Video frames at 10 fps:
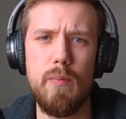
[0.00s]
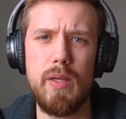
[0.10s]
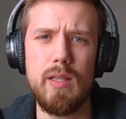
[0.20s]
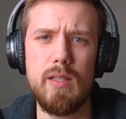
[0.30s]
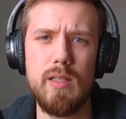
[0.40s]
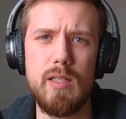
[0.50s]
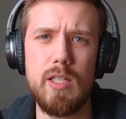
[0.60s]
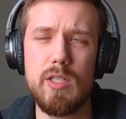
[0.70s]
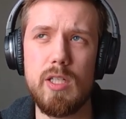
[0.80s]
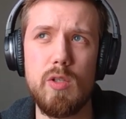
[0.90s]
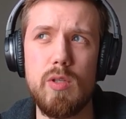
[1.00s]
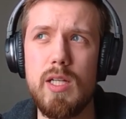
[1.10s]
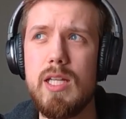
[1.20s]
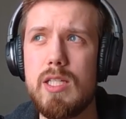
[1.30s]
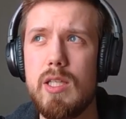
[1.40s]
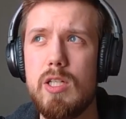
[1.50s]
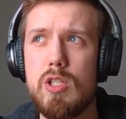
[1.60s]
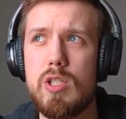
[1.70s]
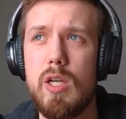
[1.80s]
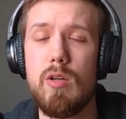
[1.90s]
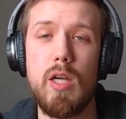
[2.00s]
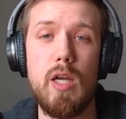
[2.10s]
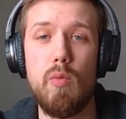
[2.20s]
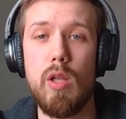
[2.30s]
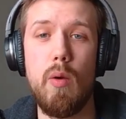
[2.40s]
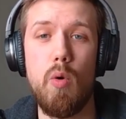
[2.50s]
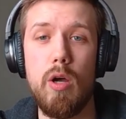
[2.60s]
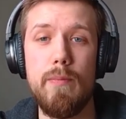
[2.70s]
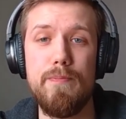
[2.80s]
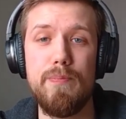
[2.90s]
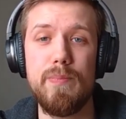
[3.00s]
I mean, because like you could easily just say, okay, well, I want